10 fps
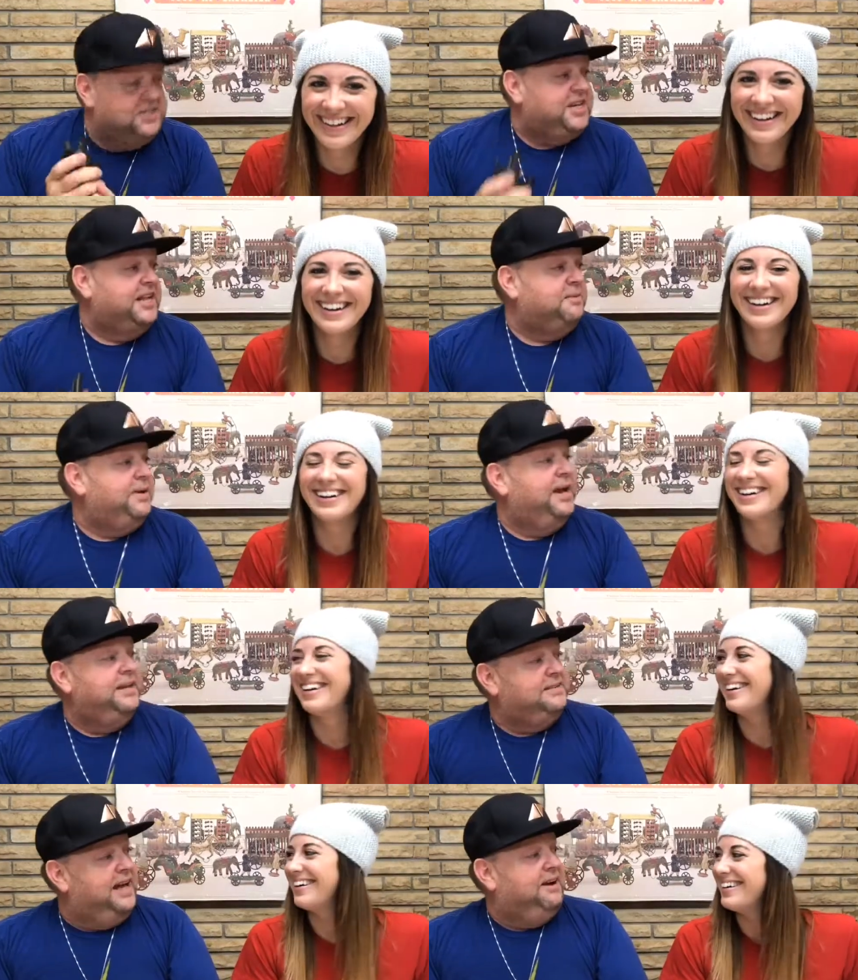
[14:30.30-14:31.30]
Speaker 1: just shake the
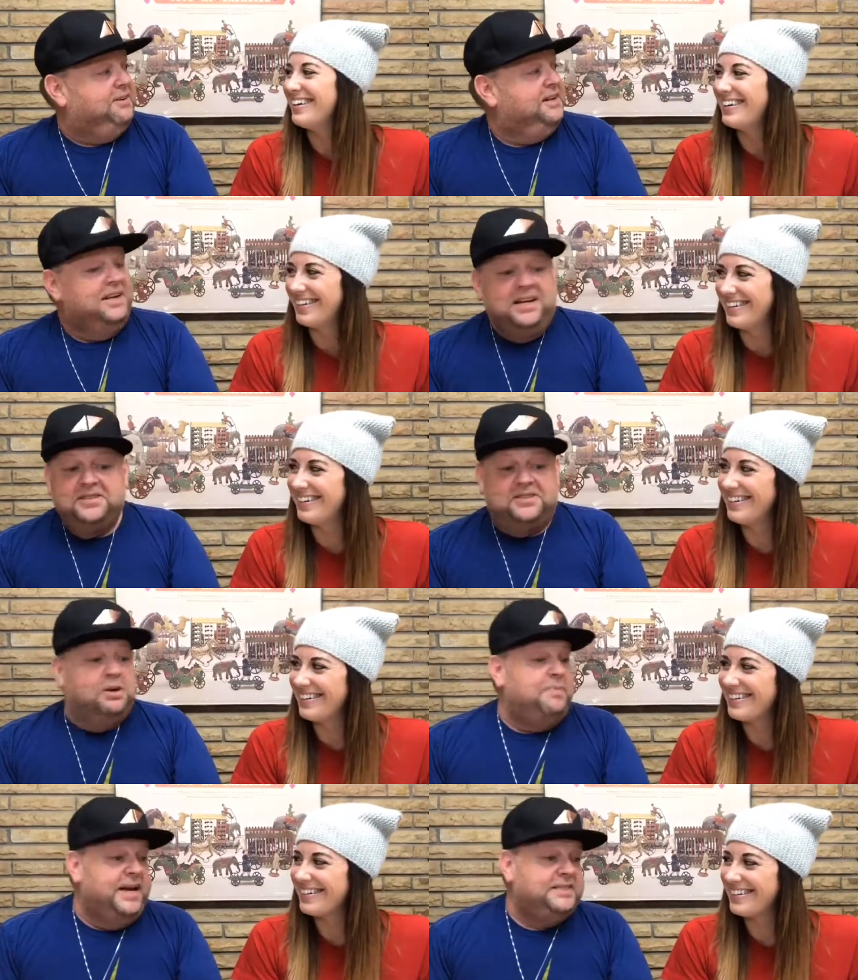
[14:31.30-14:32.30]
pennies out.
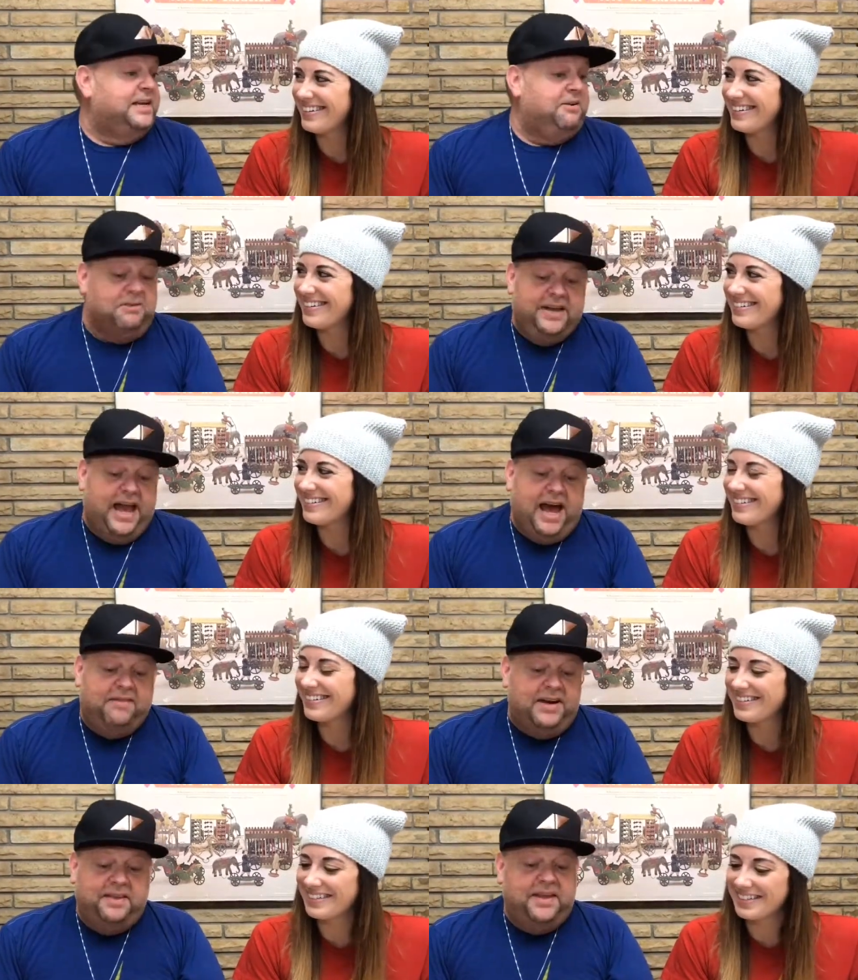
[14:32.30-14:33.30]
Still banks, they don't really
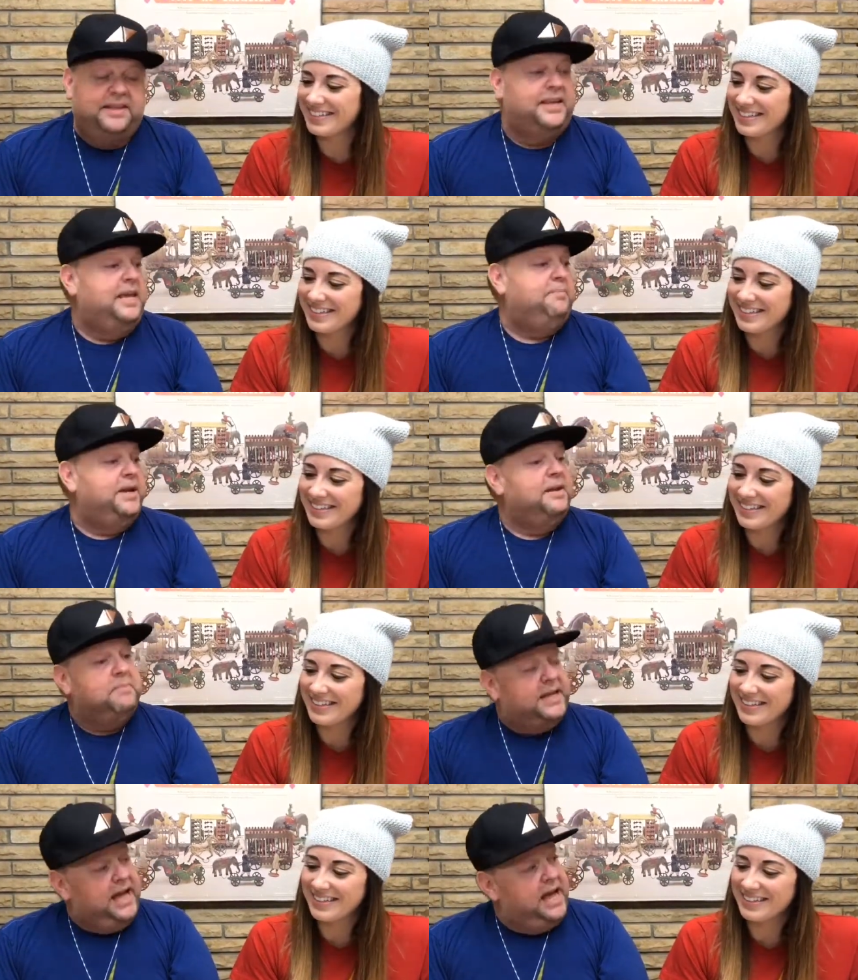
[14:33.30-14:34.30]
have anything to keep it in.
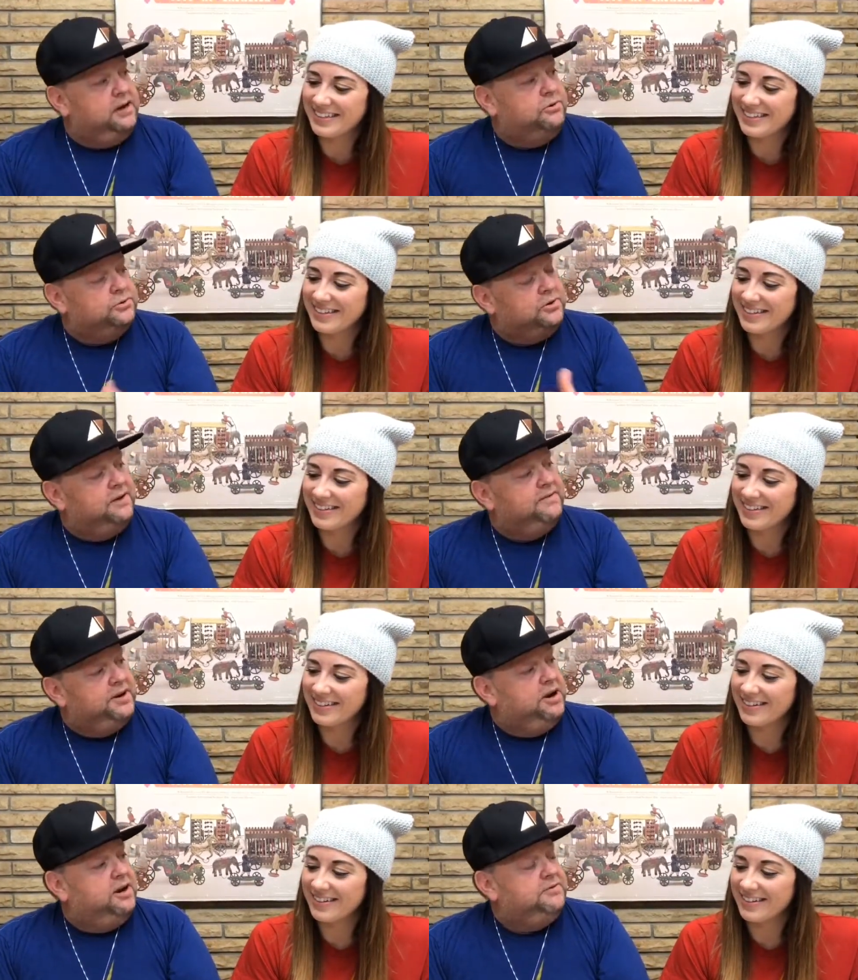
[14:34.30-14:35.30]
Mechanicals are
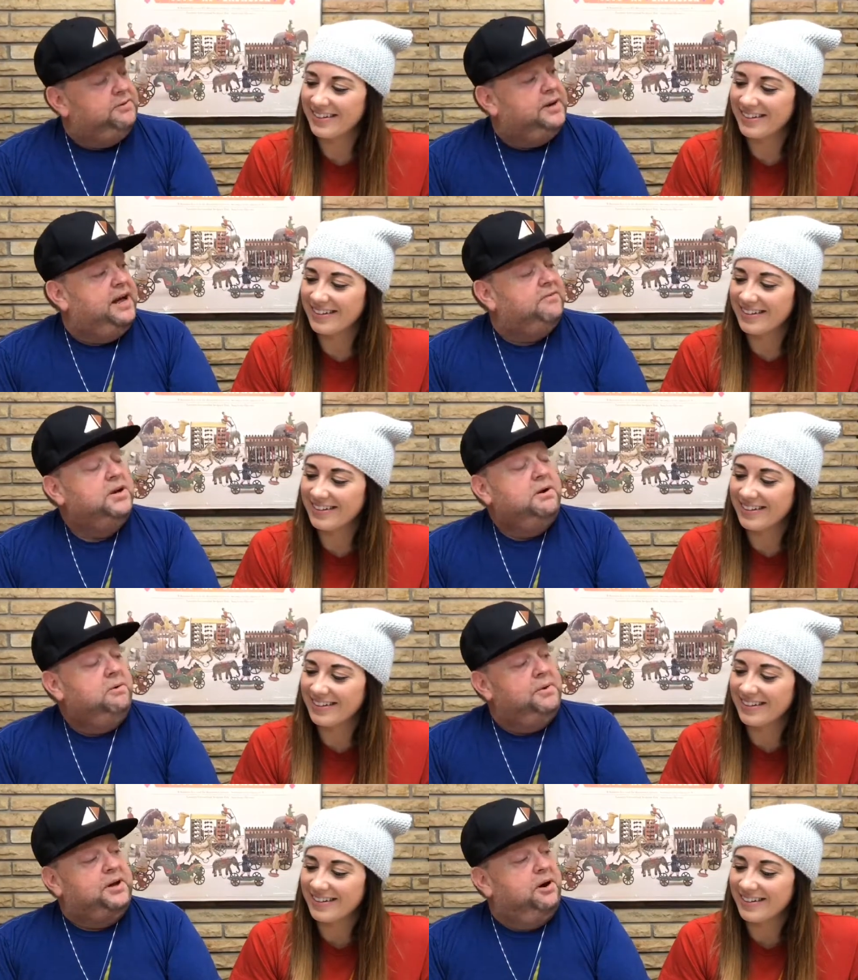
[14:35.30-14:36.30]
very often going to have
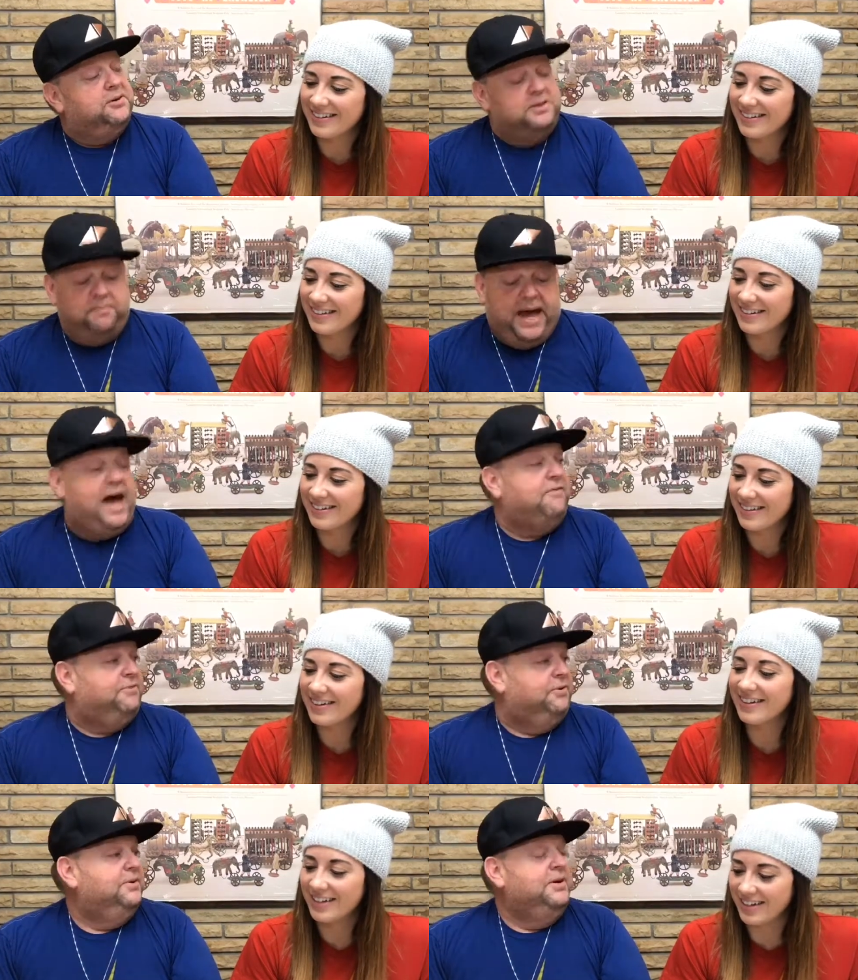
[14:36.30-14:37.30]
what we call as a
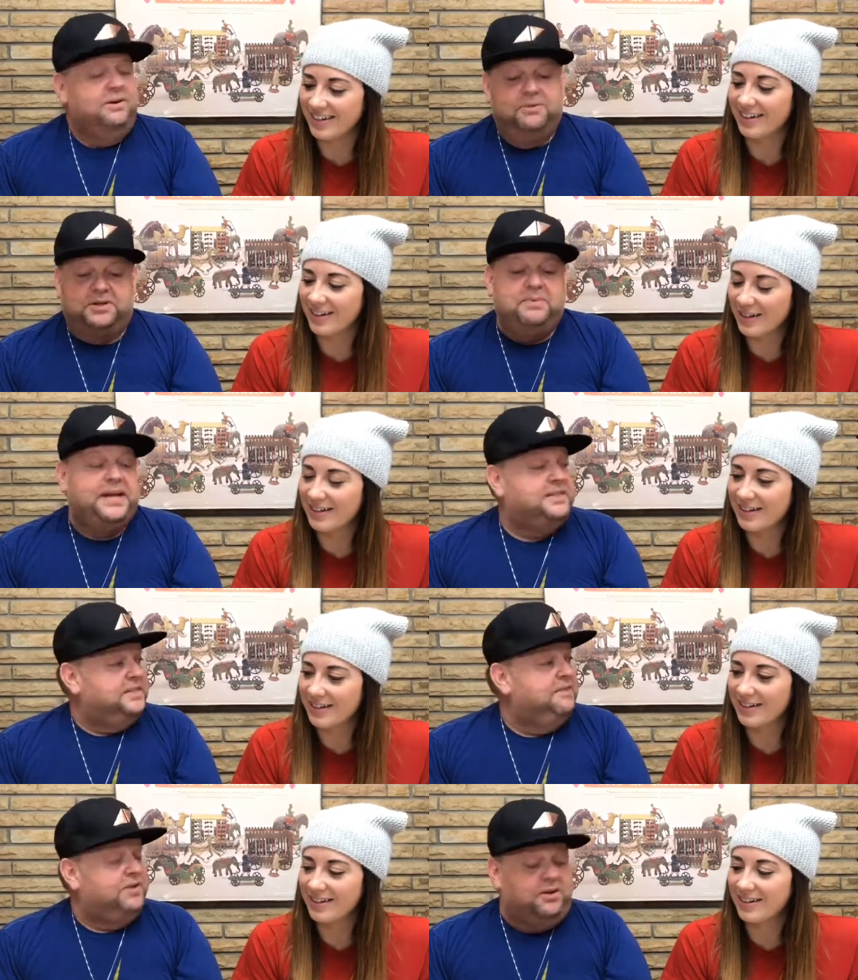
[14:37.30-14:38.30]
baffle, uh -huh. which uh-huh. makes it
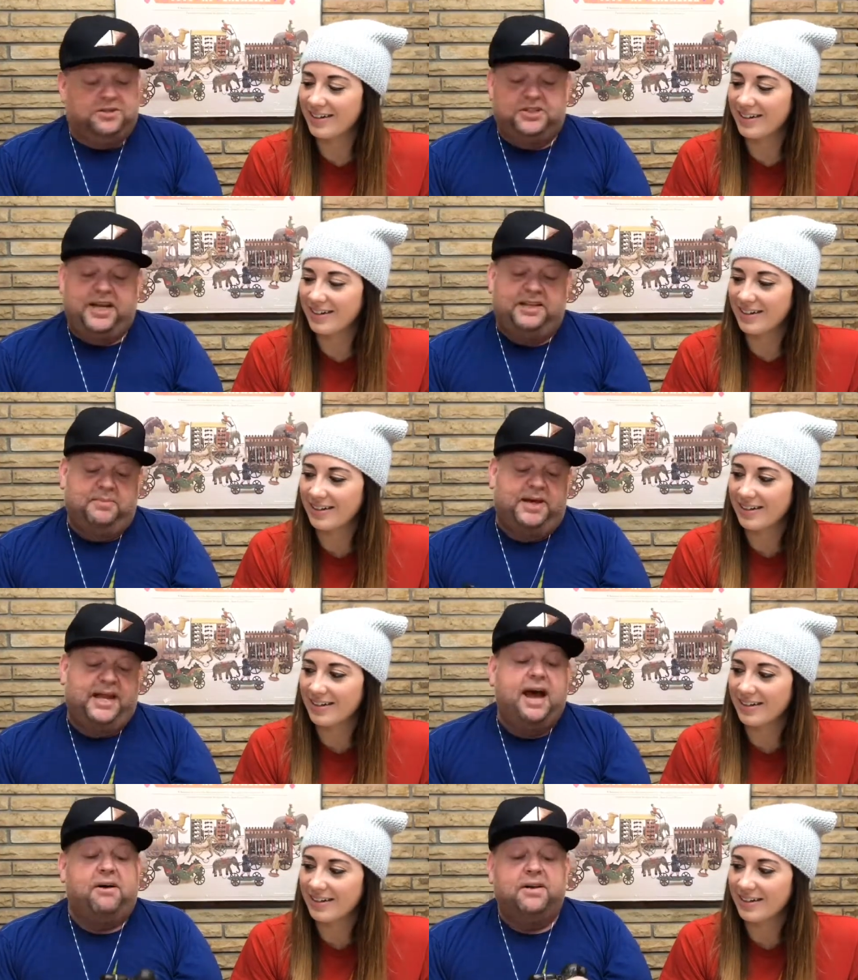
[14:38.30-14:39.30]
difficult to shake the money
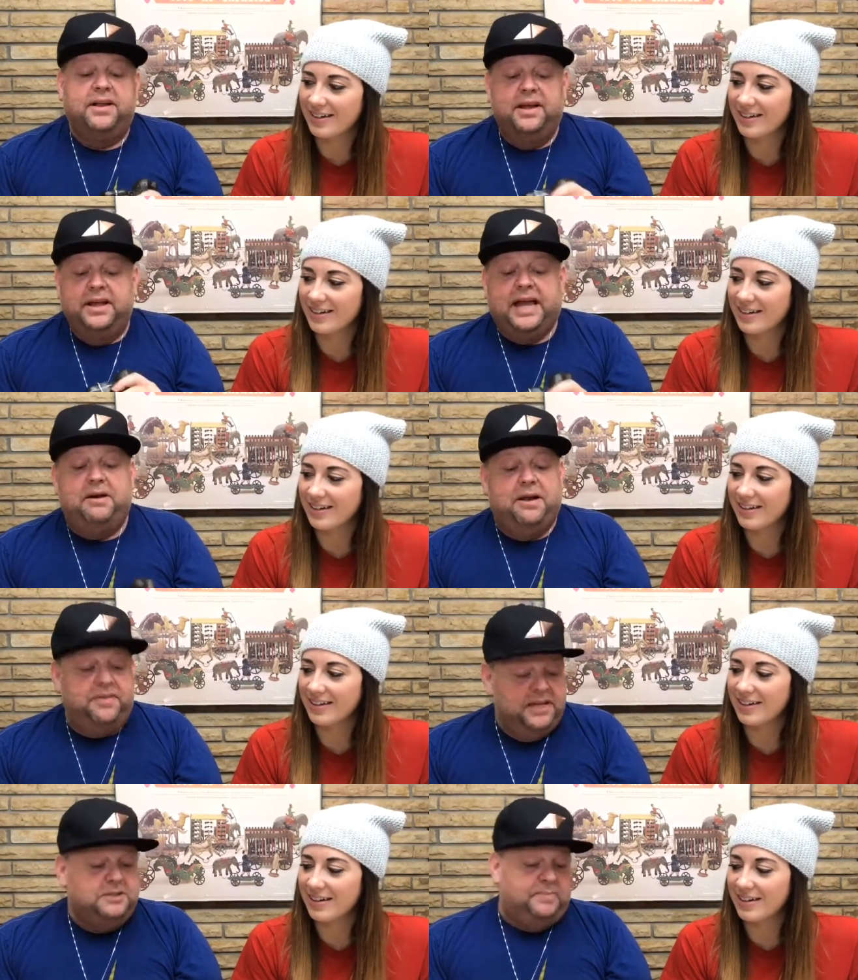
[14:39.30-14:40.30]
out. Okay, now
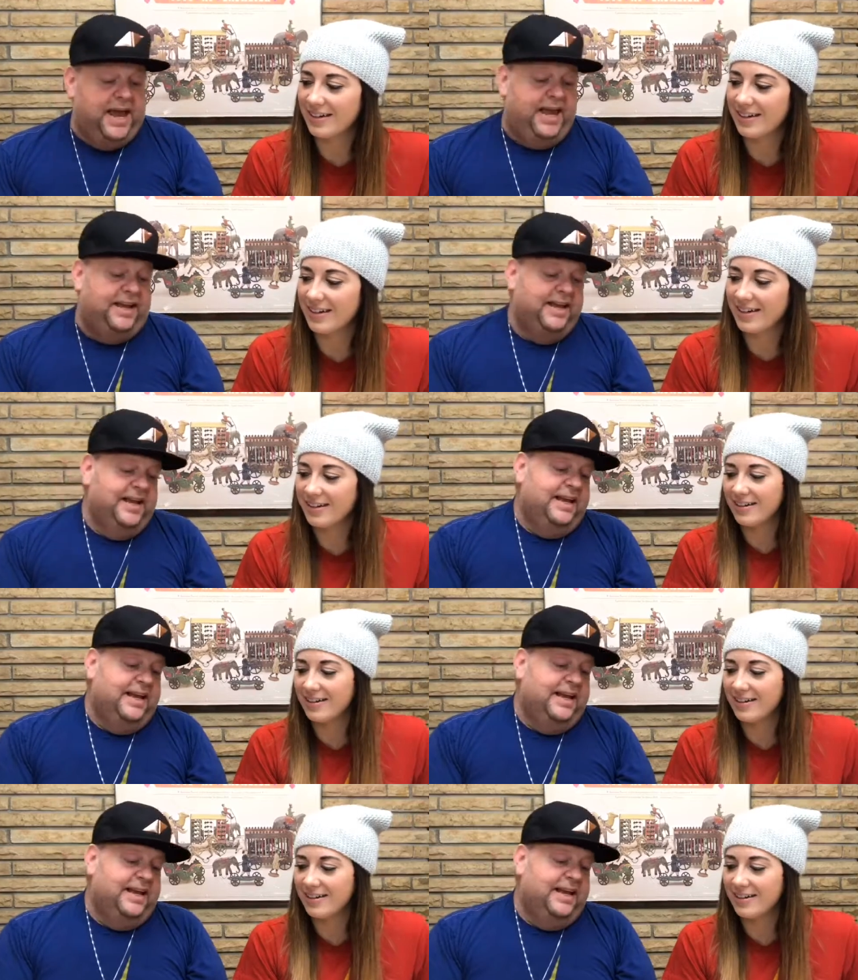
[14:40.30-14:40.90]
this bank